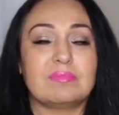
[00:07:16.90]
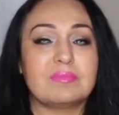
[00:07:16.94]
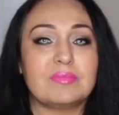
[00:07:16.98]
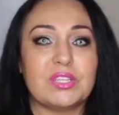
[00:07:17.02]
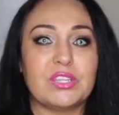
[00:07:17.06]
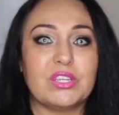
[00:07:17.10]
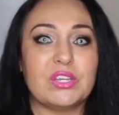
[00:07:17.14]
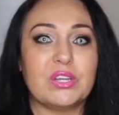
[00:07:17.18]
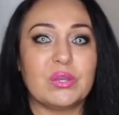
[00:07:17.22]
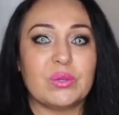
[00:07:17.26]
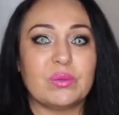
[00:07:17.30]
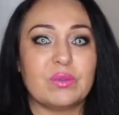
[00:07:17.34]

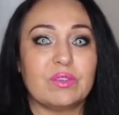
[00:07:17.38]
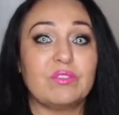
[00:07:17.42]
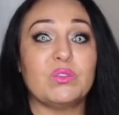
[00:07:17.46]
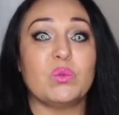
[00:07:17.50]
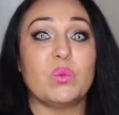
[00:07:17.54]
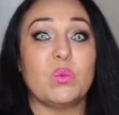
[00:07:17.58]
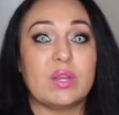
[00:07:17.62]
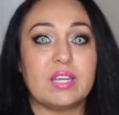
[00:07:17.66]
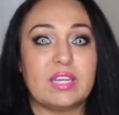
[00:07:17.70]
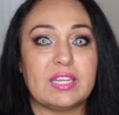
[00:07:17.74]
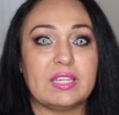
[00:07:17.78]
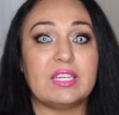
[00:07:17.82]
you know, if you
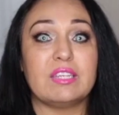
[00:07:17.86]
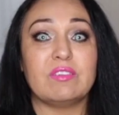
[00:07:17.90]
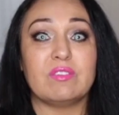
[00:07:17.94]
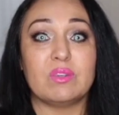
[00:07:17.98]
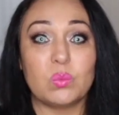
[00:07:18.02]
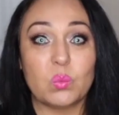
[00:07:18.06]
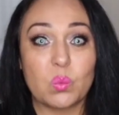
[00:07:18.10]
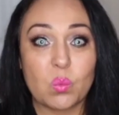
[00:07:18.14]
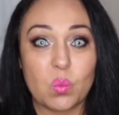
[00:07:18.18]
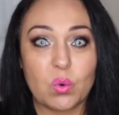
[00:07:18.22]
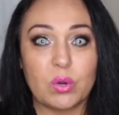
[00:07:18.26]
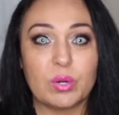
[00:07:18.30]
want it
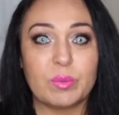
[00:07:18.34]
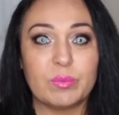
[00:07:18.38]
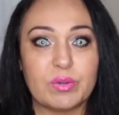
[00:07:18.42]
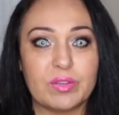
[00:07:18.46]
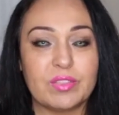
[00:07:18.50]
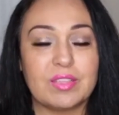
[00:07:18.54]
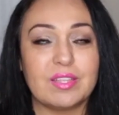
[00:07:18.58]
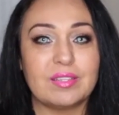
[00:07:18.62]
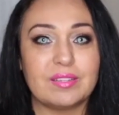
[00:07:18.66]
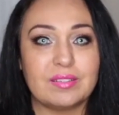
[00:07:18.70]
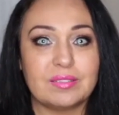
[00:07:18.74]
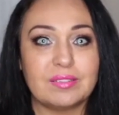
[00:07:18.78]
even warmer
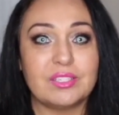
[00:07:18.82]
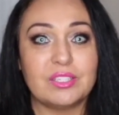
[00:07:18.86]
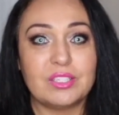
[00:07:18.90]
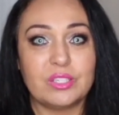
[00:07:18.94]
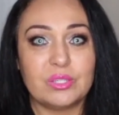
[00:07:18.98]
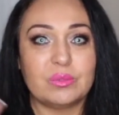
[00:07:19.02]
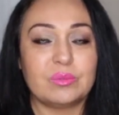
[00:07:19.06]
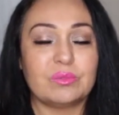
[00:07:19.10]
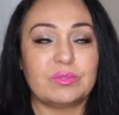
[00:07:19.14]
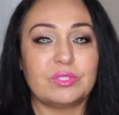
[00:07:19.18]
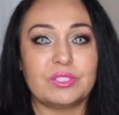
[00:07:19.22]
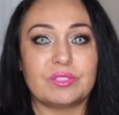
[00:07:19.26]
than, you
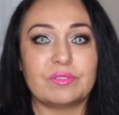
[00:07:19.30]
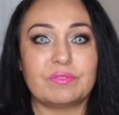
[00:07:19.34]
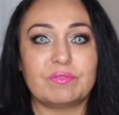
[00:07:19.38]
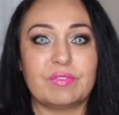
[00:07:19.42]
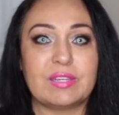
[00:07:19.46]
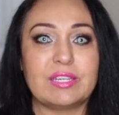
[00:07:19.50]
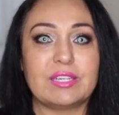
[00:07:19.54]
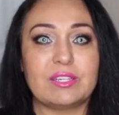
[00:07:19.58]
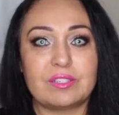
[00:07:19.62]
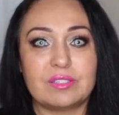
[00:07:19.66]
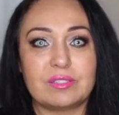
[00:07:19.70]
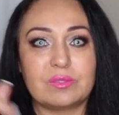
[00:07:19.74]
know, your
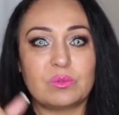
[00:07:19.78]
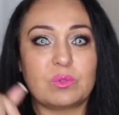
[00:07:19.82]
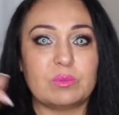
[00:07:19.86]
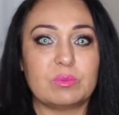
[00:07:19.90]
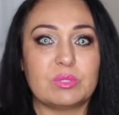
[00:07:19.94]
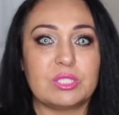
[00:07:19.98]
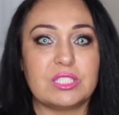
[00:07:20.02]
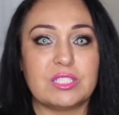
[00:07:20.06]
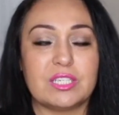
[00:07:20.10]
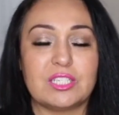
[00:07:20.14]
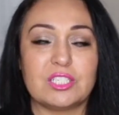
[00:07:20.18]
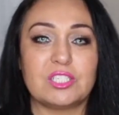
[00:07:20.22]
finger
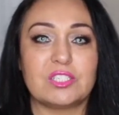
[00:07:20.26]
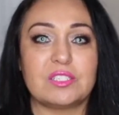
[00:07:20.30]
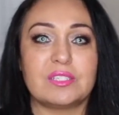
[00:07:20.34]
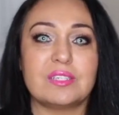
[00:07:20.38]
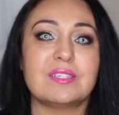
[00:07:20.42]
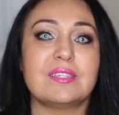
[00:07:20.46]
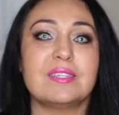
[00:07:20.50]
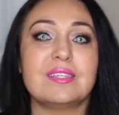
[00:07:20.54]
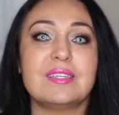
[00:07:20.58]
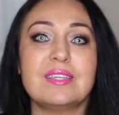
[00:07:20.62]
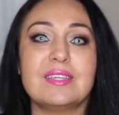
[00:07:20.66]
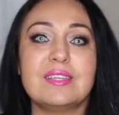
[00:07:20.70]
won't touch,
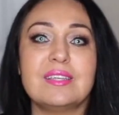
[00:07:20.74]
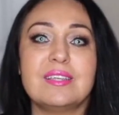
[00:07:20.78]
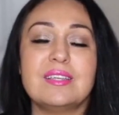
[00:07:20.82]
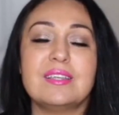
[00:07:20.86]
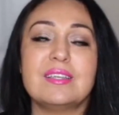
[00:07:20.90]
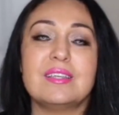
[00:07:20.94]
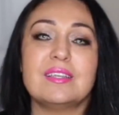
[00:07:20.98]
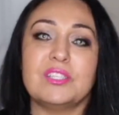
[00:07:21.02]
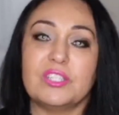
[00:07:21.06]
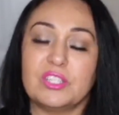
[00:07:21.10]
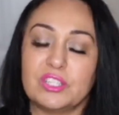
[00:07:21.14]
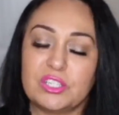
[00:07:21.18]

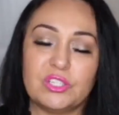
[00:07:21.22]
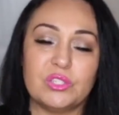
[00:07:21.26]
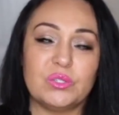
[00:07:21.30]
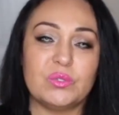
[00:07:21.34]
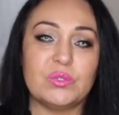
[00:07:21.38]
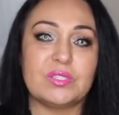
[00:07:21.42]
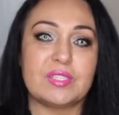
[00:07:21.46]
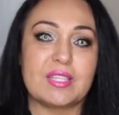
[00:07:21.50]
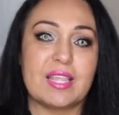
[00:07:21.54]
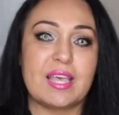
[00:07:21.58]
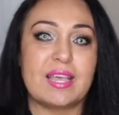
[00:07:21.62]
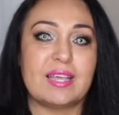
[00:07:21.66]
you can
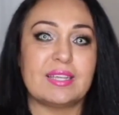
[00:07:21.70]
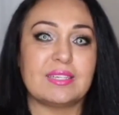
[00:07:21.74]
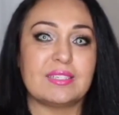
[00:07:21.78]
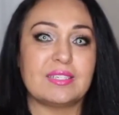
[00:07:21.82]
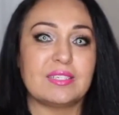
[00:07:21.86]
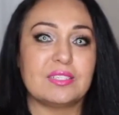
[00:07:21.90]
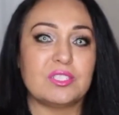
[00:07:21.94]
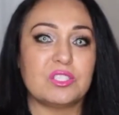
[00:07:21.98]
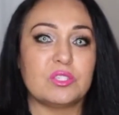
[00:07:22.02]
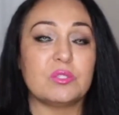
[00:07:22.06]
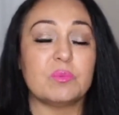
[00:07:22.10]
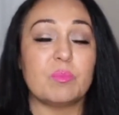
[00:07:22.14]
use that
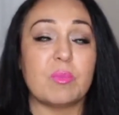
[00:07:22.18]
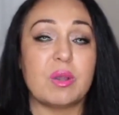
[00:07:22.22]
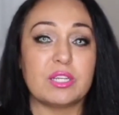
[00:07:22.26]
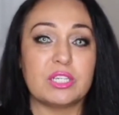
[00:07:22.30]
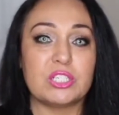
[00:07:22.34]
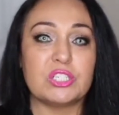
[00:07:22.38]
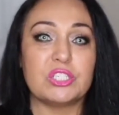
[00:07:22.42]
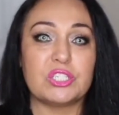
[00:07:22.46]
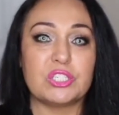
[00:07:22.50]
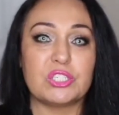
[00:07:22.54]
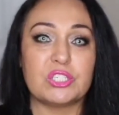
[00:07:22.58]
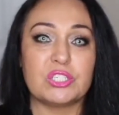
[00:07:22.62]
to
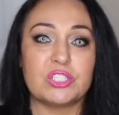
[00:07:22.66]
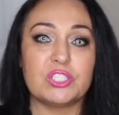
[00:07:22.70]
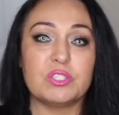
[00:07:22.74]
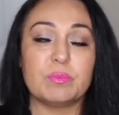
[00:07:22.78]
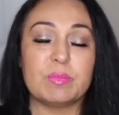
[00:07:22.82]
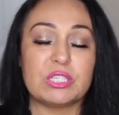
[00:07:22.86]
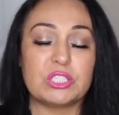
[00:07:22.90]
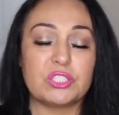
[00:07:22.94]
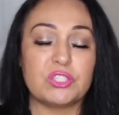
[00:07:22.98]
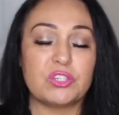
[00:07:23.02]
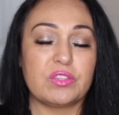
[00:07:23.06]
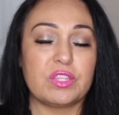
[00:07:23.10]
monitor to
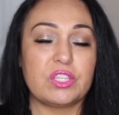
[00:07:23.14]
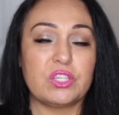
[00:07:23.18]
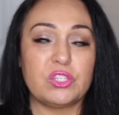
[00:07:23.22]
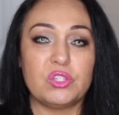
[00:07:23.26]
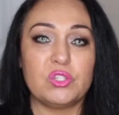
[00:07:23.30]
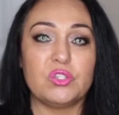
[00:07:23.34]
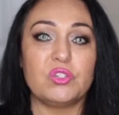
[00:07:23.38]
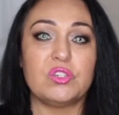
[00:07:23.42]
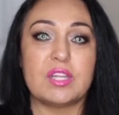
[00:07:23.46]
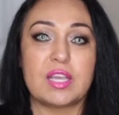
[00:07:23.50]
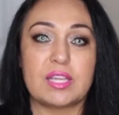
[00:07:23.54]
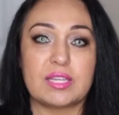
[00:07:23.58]
make sure that you
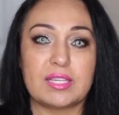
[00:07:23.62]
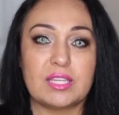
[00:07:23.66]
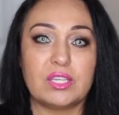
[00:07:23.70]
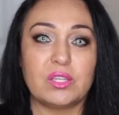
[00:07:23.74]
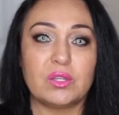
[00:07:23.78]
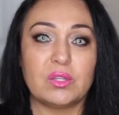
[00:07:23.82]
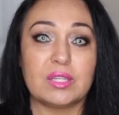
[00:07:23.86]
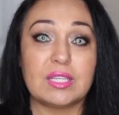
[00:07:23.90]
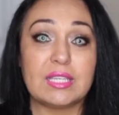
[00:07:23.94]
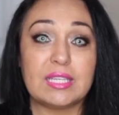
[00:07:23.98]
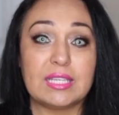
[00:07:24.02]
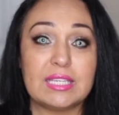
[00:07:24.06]
do not
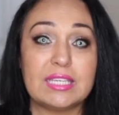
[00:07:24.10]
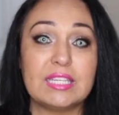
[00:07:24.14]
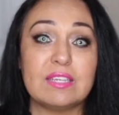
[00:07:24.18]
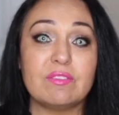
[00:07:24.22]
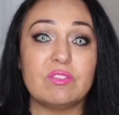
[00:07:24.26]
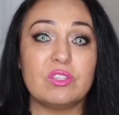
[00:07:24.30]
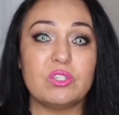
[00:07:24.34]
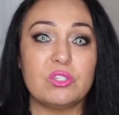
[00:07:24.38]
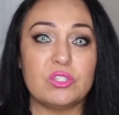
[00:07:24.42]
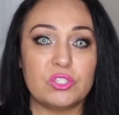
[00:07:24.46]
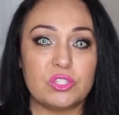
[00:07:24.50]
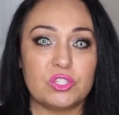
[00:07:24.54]
kill any of
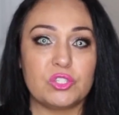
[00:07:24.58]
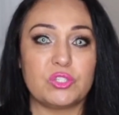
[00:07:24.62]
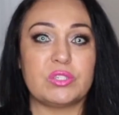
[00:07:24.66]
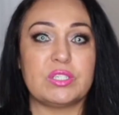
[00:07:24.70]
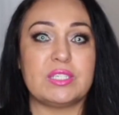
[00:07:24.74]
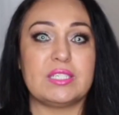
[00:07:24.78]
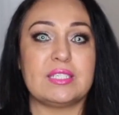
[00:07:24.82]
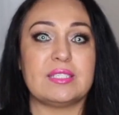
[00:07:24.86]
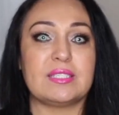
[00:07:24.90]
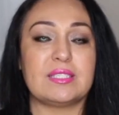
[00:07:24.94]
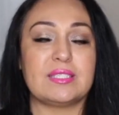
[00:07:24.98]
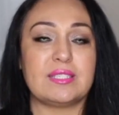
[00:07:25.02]
the
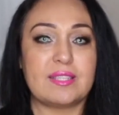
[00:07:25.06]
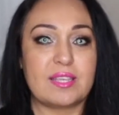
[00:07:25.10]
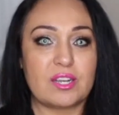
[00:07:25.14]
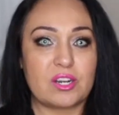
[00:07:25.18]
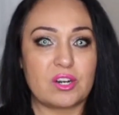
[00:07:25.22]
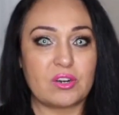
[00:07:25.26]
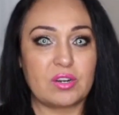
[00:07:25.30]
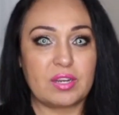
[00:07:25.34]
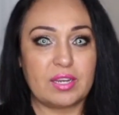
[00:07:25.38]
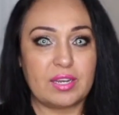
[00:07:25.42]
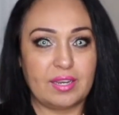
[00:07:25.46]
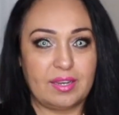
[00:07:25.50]
nutrients that
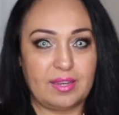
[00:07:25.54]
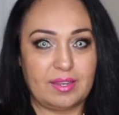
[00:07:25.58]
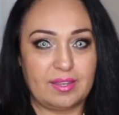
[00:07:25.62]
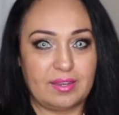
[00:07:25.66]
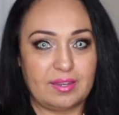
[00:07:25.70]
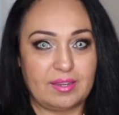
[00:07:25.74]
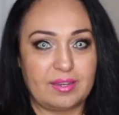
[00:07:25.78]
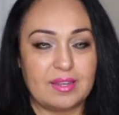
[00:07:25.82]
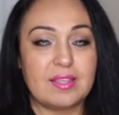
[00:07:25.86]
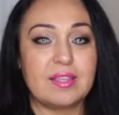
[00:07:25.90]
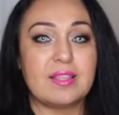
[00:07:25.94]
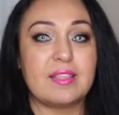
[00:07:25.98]
are
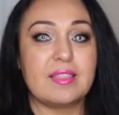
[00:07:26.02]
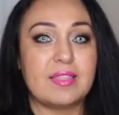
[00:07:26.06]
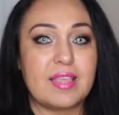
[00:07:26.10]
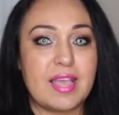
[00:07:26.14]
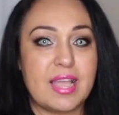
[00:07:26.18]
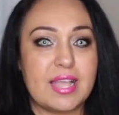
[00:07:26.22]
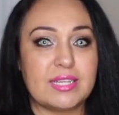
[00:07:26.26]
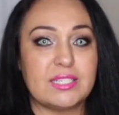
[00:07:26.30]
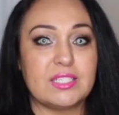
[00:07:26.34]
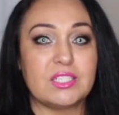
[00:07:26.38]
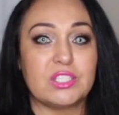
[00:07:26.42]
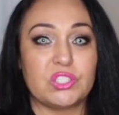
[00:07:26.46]
in
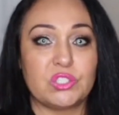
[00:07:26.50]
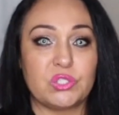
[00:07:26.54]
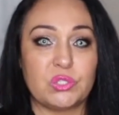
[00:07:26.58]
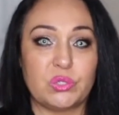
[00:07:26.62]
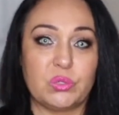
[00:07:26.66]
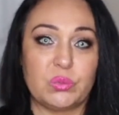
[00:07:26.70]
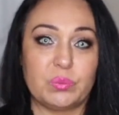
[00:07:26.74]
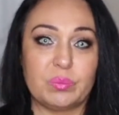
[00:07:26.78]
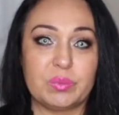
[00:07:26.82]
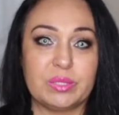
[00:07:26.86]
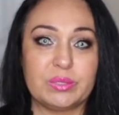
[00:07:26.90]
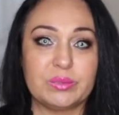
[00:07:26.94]
that
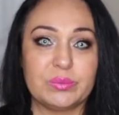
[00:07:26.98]
soup.